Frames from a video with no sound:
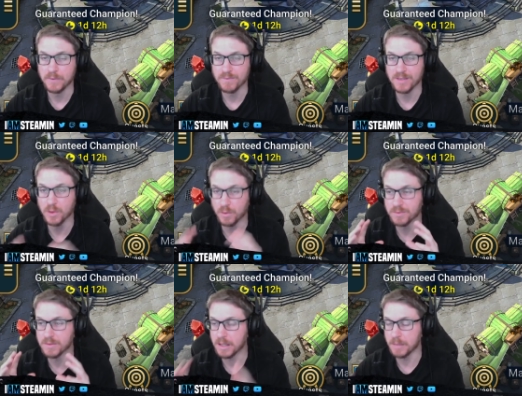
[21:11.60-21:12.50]
you
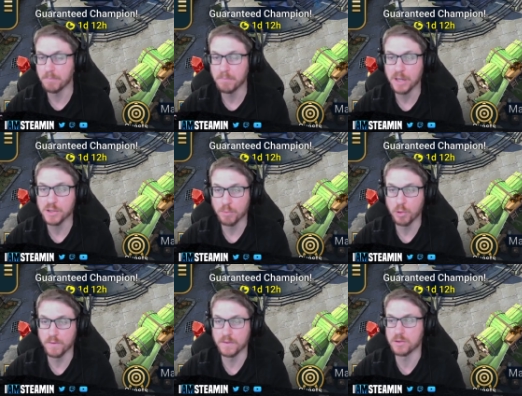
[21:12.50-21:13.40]
know, much
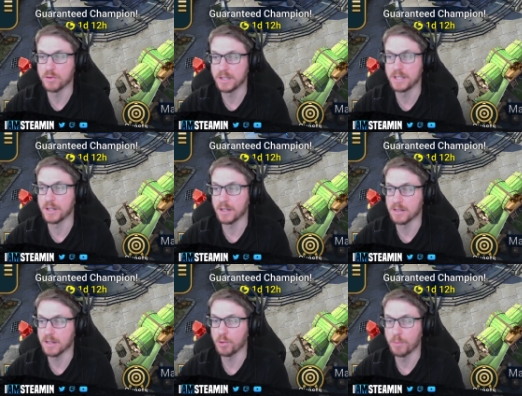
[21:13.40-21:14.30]
more of the strategic and
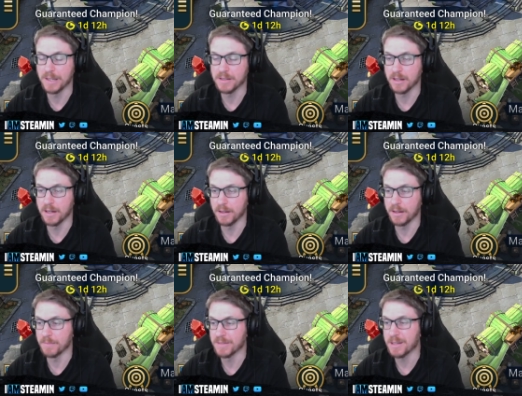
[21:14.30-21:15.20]
skill based in it,
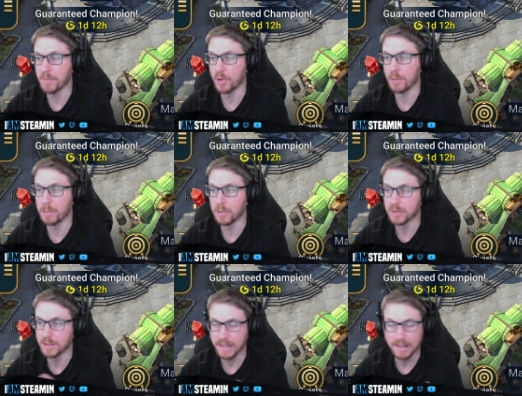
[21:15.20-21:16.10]
um, similar to
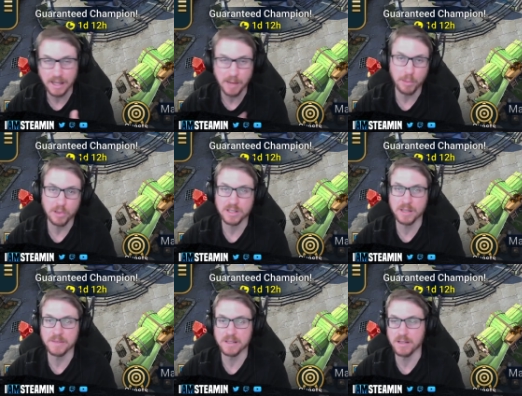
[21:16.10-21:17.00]
building like clan boss
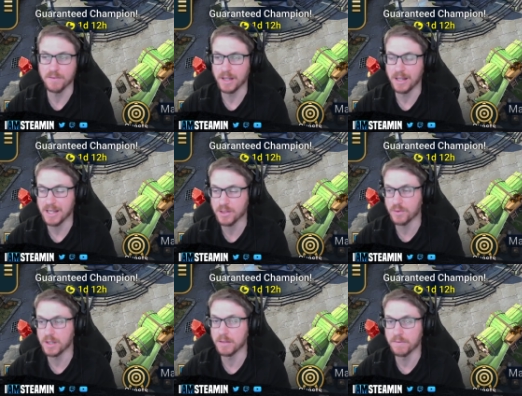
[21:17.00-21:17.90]
teams and stuff like that. That's
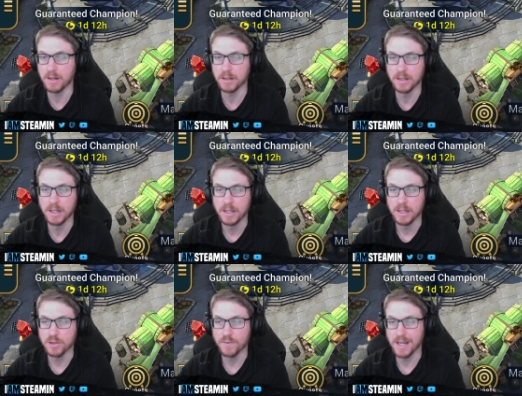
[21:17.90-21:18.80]
really fun.
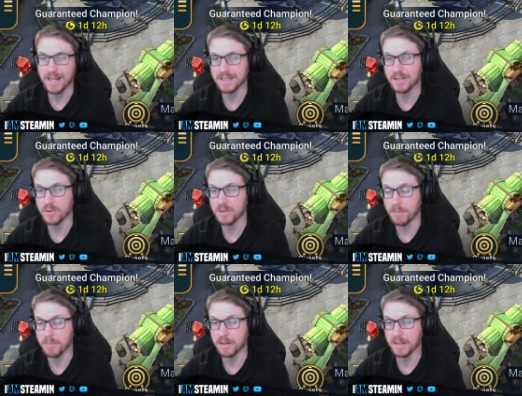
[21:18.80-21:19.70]
So if you had to do
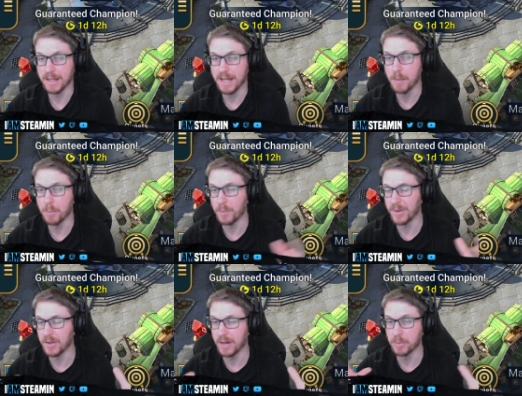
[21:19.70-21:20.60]
something like that, but where
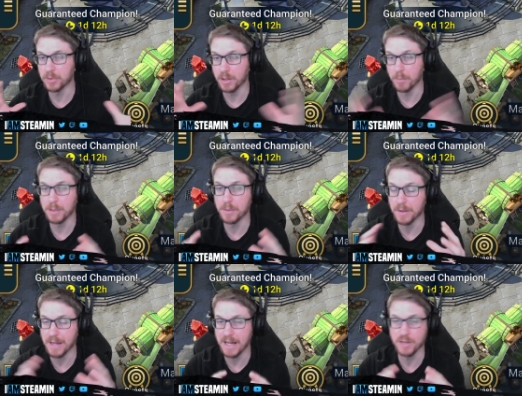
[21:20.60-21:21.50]
you're able to compete
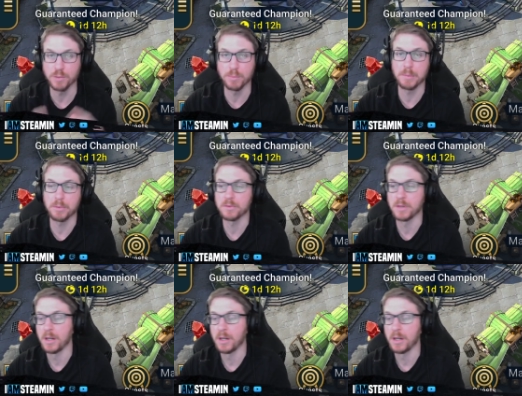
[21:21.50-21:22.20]
with actual people